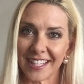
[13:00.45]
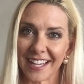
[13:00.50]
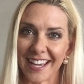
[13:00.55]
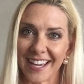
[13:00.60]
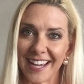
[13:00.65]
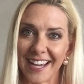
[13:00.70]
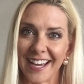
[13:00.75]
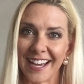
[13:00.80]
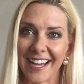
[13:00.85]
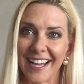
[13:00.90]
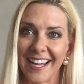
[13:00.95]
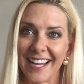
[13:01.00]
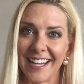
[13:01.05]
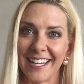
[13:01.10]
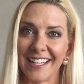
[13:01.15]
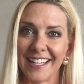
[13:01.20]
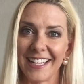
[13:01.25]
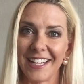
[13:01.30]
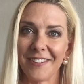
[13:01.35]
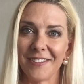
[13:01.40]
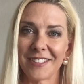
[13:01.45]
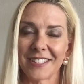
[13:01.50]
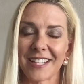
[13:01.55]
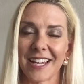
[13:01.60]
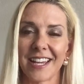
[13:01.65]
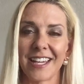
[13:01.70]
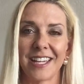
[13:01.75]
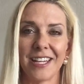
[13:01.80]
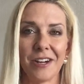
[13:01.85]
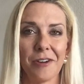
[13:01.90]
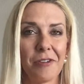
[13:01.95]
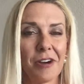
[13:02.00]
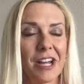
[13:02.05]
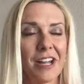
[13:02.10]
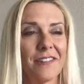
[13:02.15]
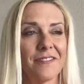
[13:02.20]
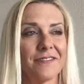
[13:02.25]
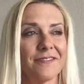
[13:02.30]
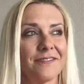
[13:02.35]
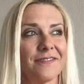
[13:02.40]
And he was like, you know
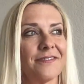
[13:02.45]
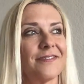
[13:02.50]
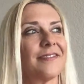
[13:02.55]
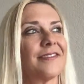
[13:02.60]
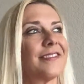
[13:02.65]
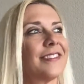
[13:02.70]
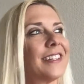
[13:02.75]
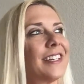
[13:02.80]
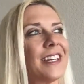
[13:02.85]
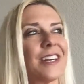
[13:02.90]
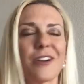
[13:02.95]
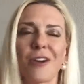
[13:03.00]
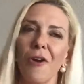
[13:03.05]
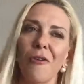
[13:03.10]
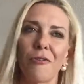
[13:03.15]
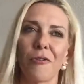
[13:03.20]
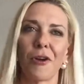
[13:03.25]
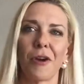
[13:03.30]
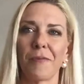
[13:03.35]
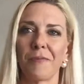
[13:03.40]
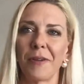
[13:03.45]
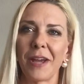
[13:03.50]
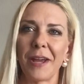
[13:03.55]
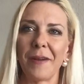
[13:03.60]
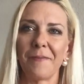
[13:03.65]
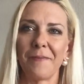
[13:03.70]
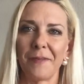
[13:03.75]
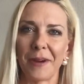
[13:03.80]
what? Go for it, babe.